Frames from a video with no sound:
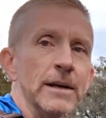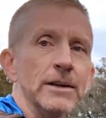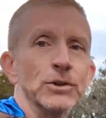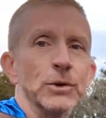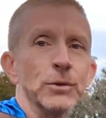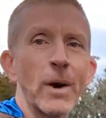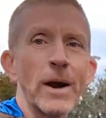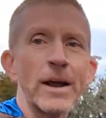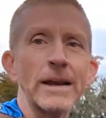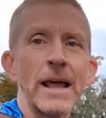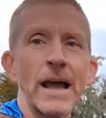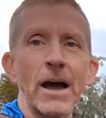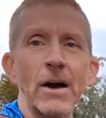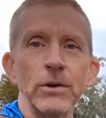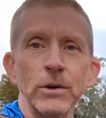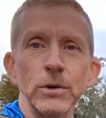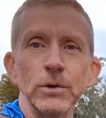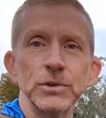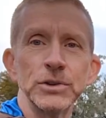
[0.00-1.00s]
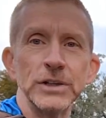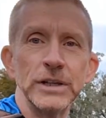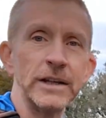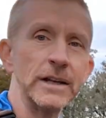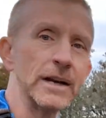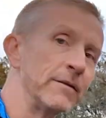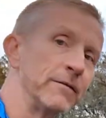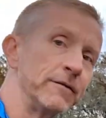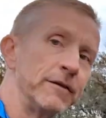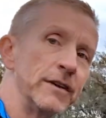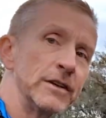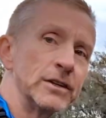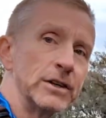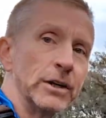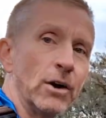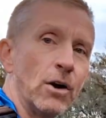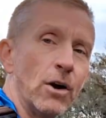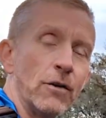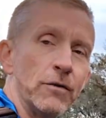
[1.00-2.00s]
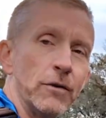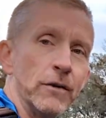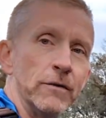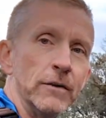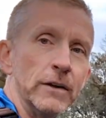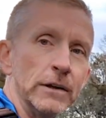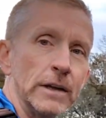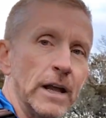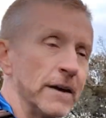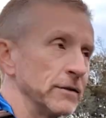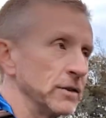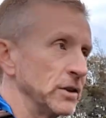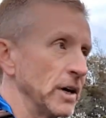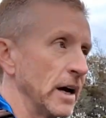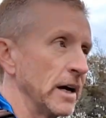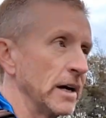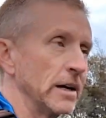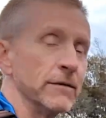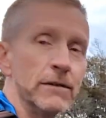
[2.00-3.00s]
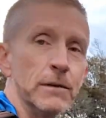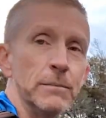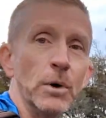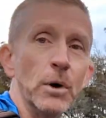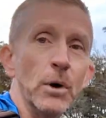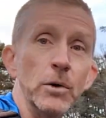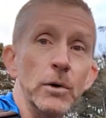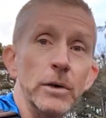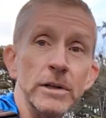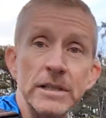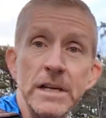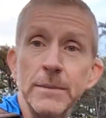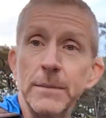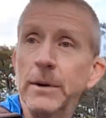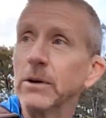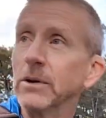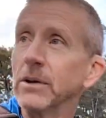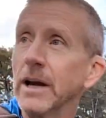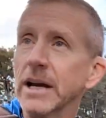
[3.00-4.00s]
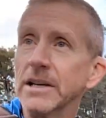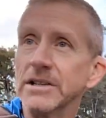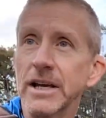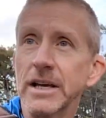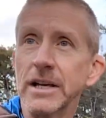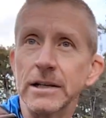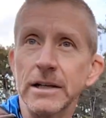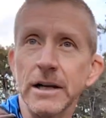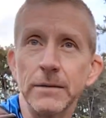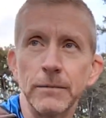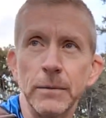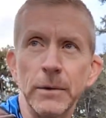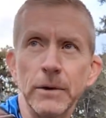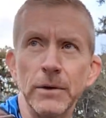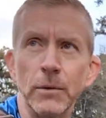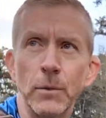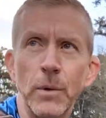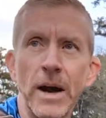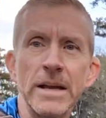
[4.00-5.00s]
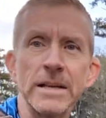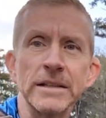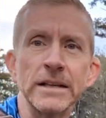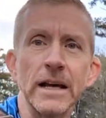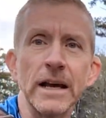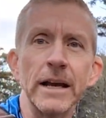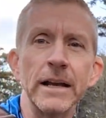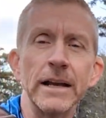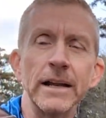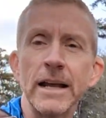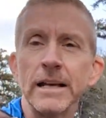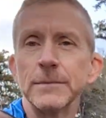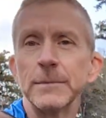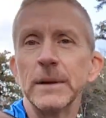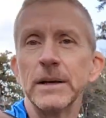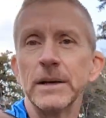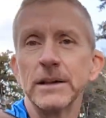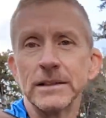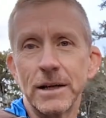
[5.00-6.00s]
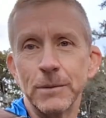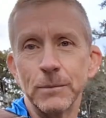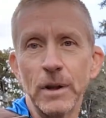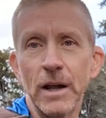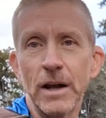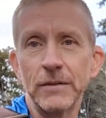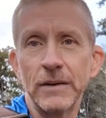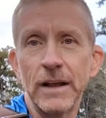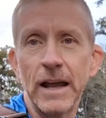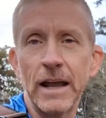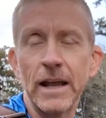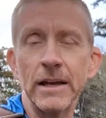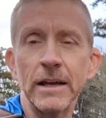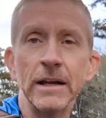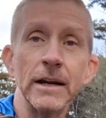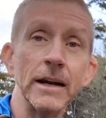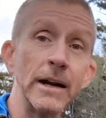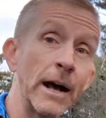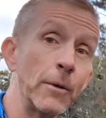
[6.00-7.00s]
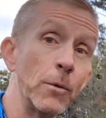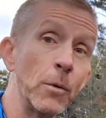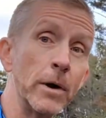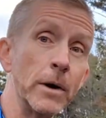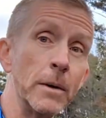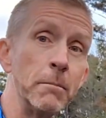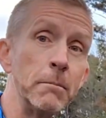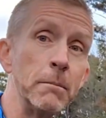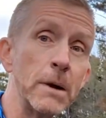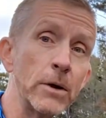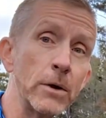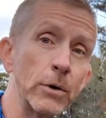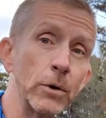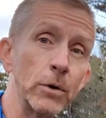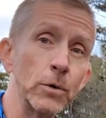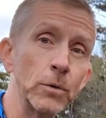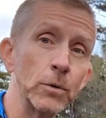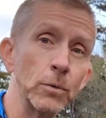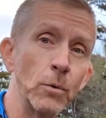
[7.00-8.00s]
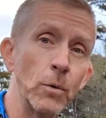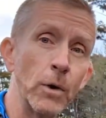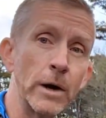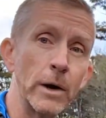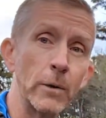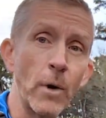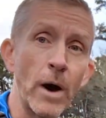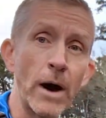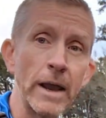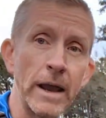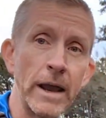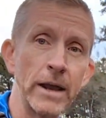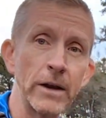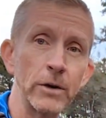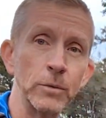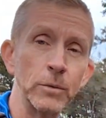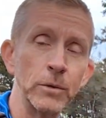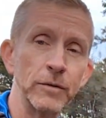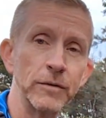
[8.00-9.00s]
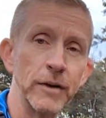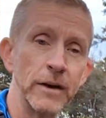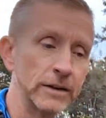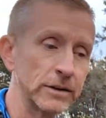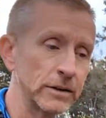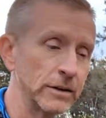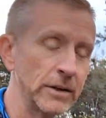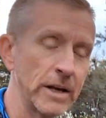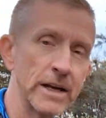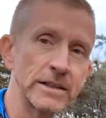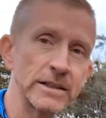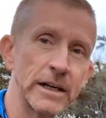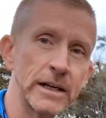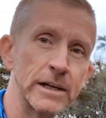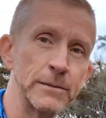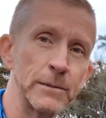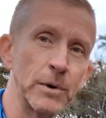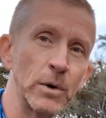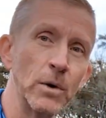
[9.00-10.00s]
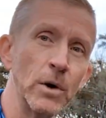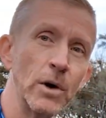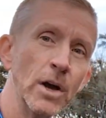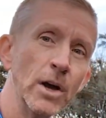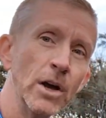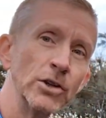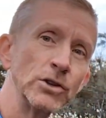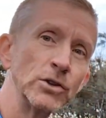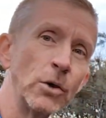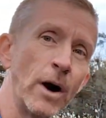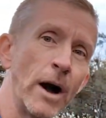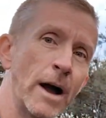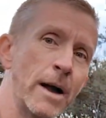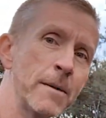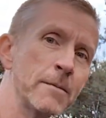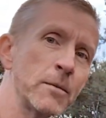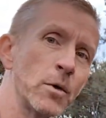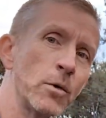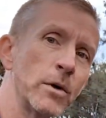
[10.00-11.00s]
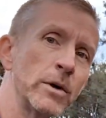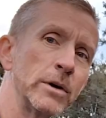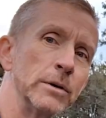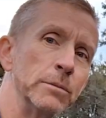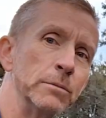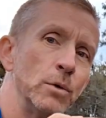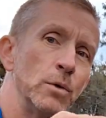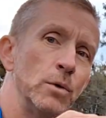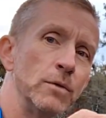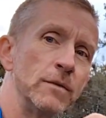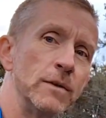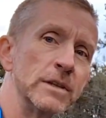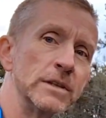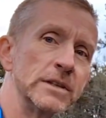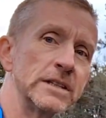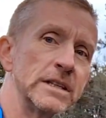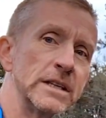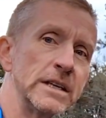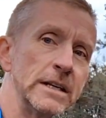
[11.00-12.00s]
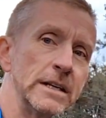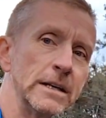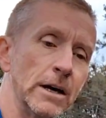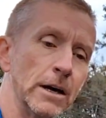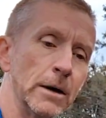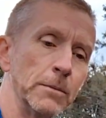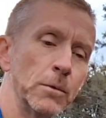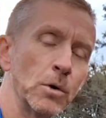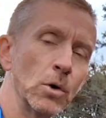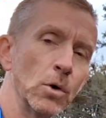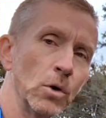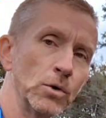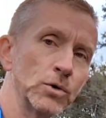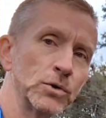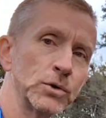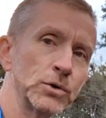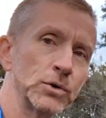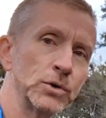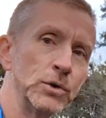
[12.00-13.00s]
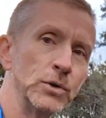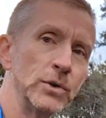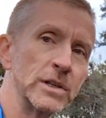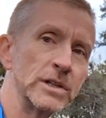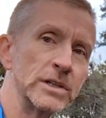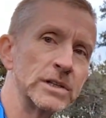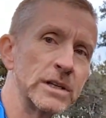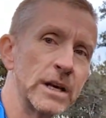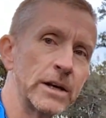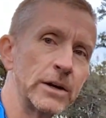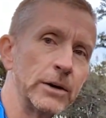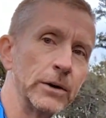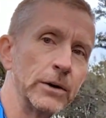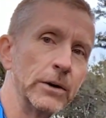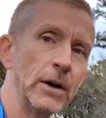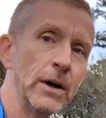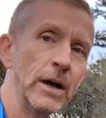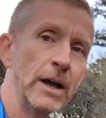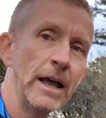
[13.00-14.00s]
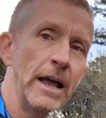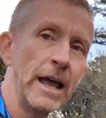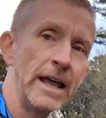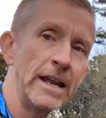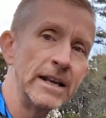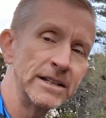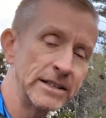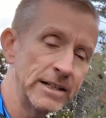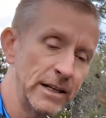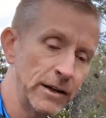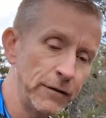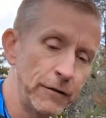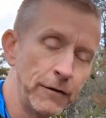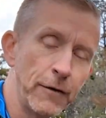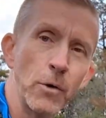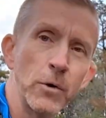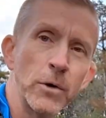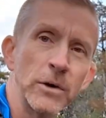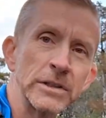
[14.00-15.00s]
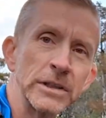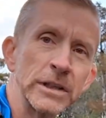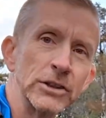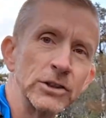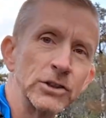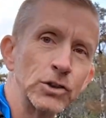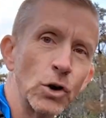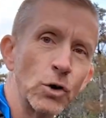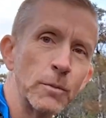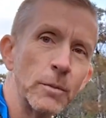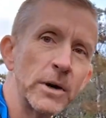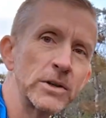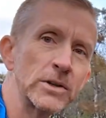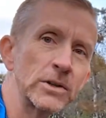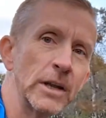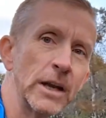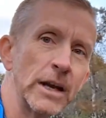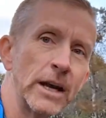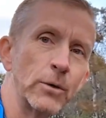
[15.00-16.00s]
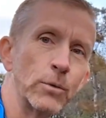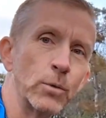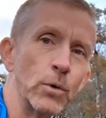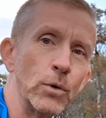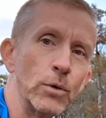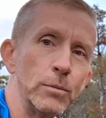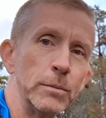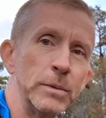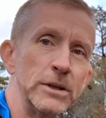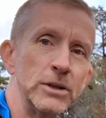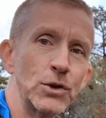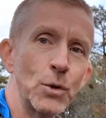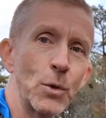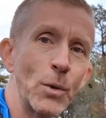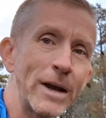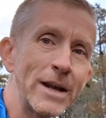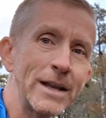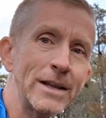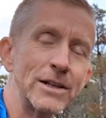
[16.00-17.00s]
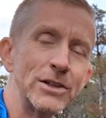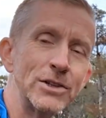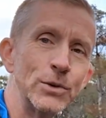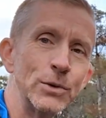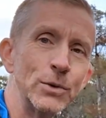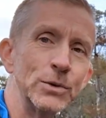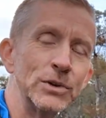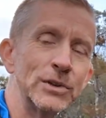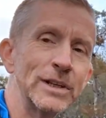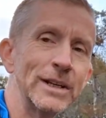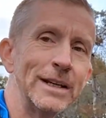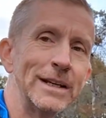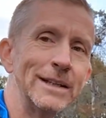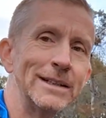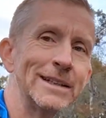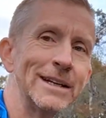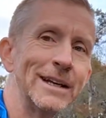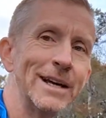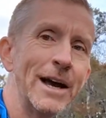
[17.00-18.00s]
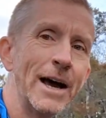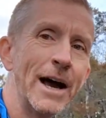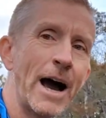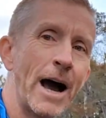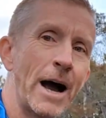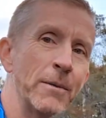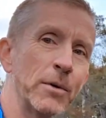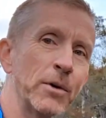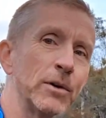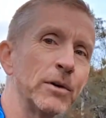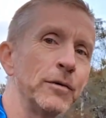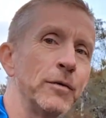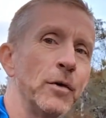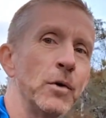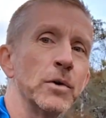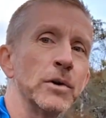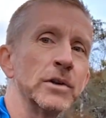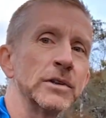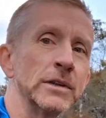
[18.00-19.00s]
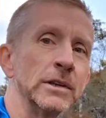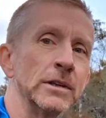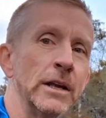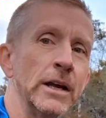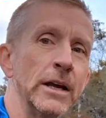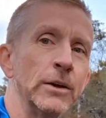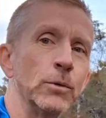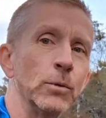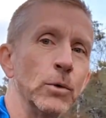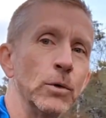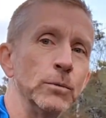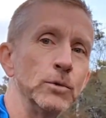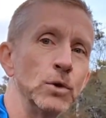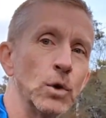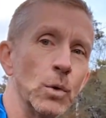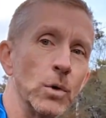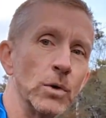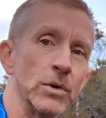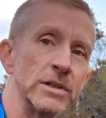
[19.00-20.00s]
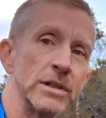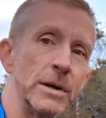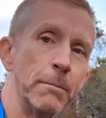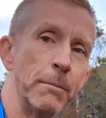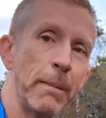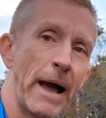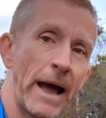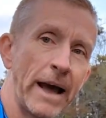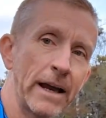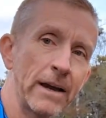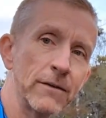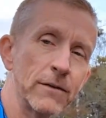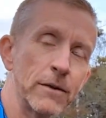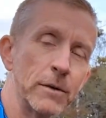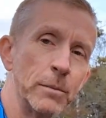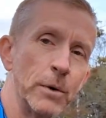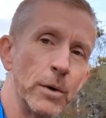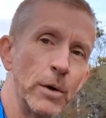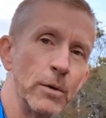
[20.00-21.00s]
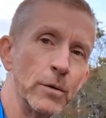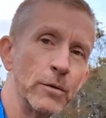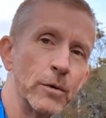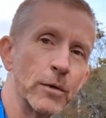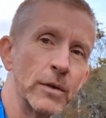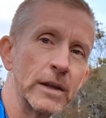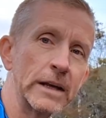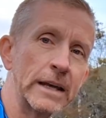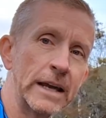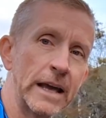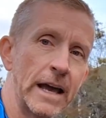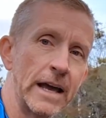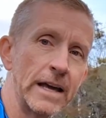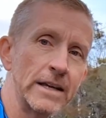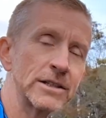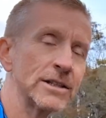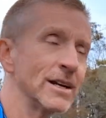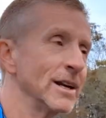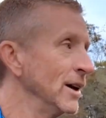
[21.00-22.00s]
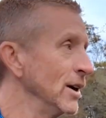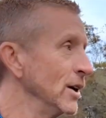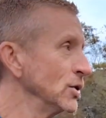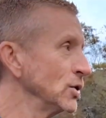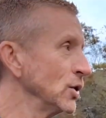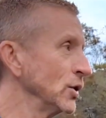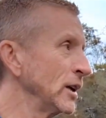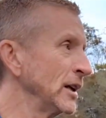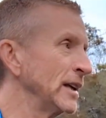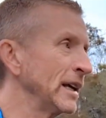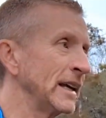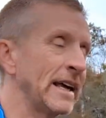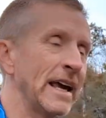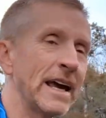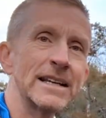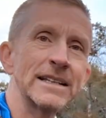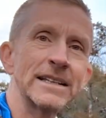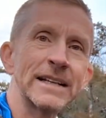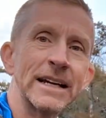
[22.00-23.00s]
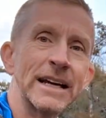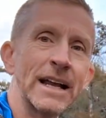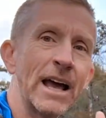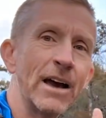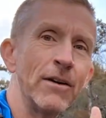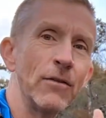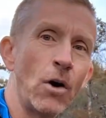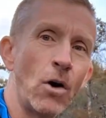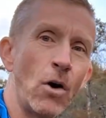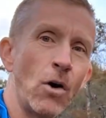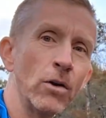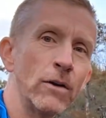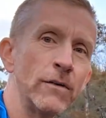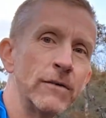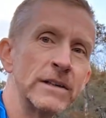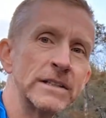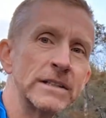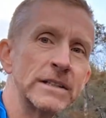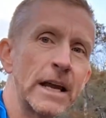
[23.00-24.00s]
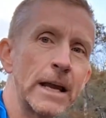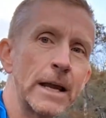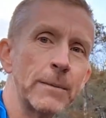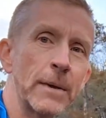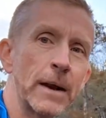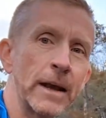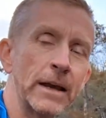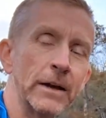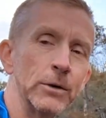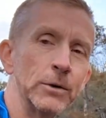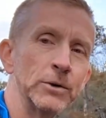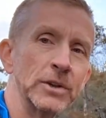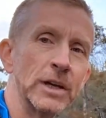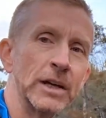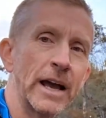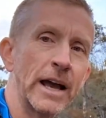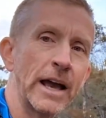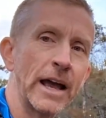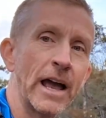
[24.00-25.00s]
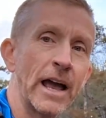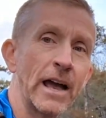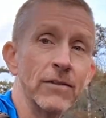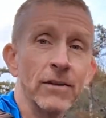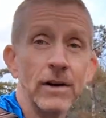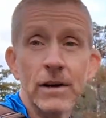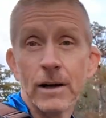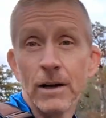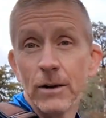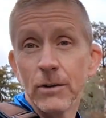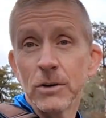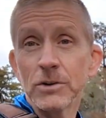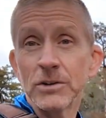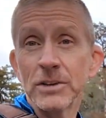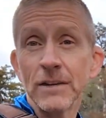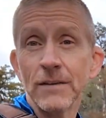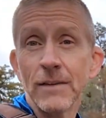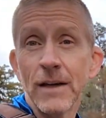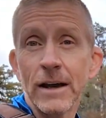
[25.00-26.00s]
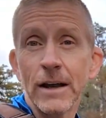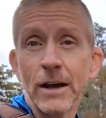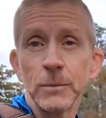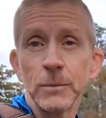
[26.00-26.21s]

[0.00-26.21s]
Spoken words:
So right now you'll see that I'm fishing off of the left side of the boat, and typically I set it up on the right side, and that's because I'm left-handed and I want to mirror what a right-hander would face on that side of the boat. So I am going to move the seat up closer to the center, and instead of focusing so much leg room between the two seats, I'm going to focus the leg room towards the back of the boat for the guests, so that the guests can have all of the same angles that I have. I'm going to see if that